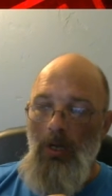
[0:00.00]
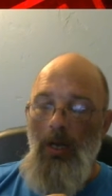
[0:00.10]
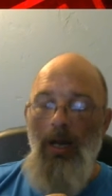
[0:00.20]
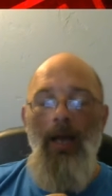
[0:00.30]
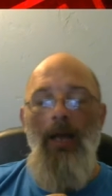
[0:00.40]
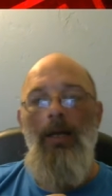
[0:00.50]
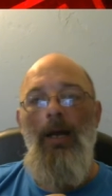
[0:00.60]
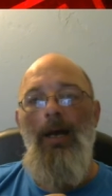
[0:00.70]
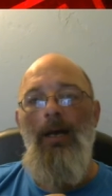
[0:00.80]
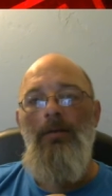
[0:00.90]
I had to
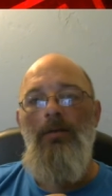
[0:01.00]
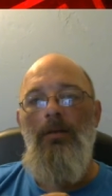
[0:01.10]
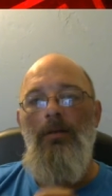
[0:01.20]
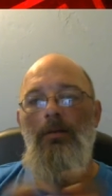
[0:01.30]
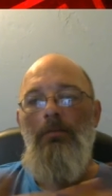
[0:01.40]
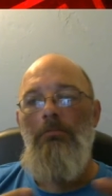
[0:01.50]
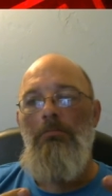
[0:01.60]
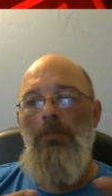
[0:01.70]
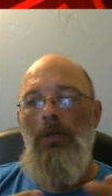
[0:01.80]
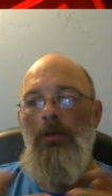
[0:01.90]
ask.
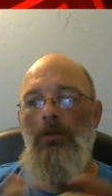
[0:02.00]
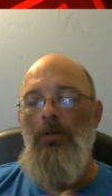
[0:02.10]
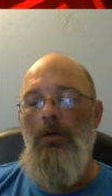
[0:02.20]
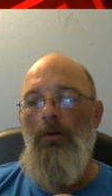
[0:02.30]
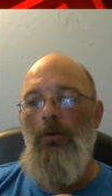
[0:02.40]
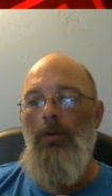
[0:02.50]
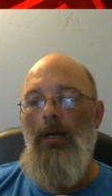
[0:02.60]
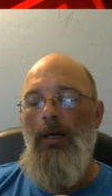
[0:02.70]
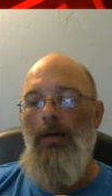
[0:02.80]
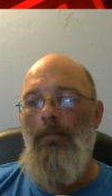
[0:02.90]

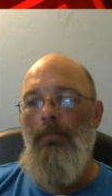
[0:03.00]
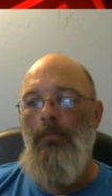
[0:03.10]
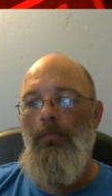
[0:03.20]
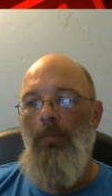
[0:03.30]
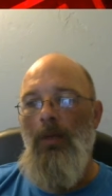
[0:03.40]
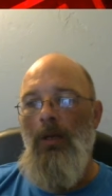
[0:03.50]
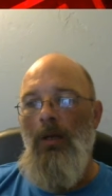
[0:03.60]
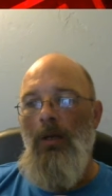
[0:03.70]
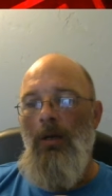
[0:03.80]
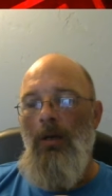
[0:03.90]
So
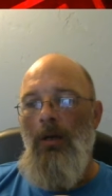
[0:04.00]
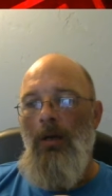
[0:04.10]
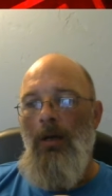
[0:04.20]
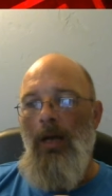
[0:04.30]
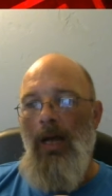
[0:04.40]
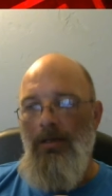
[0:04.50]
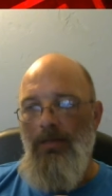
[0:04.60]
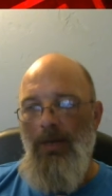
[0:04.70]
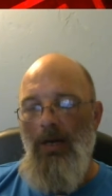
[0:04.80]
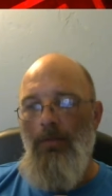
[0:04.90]
asked
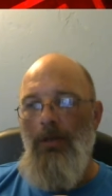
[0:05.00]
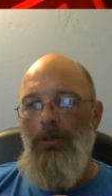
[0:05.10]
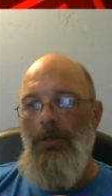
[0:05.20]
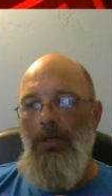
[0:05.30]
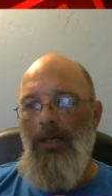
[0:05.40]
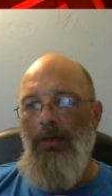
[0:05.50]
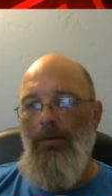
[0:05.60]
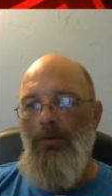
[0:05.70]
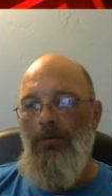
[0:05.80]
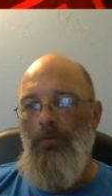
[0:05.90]
him how much, and he
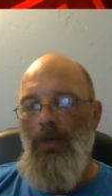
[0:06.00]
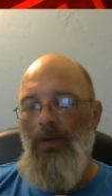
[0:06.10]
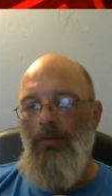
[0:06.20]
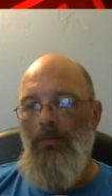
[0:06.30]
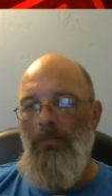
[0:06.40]
goes, well,